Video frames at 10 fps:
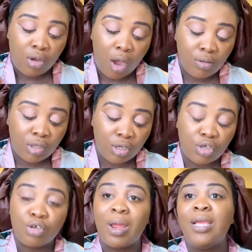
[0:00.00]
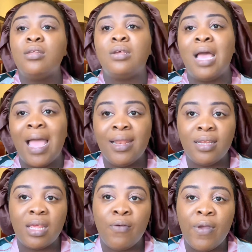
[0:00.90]
also trying to hide
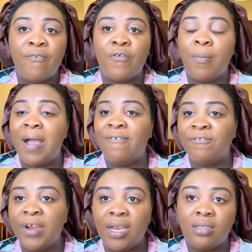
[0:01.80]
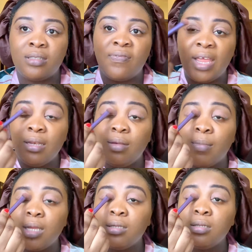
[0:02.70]
it away from her friends find
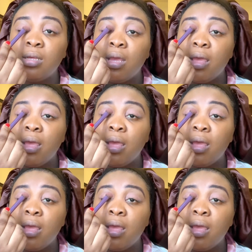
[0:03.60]
imagine